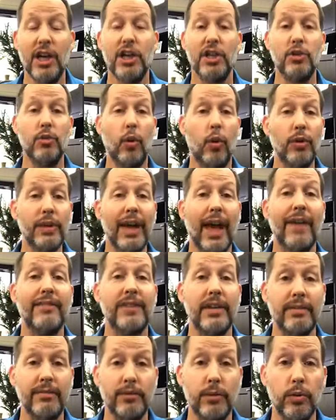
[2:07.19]
You only
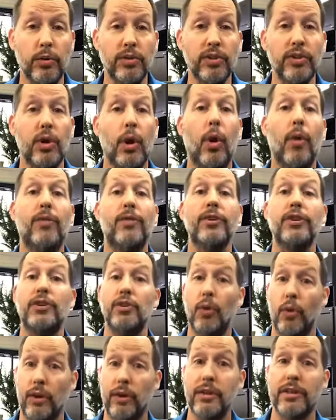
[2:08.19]
have influence over
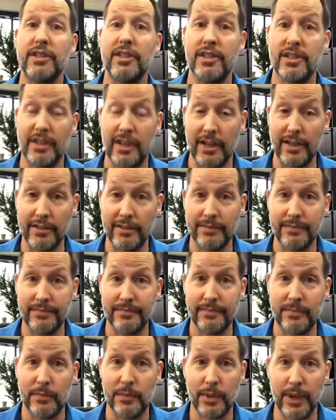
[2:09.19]
your son,
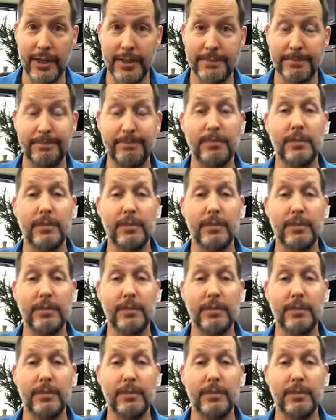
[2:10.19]
right?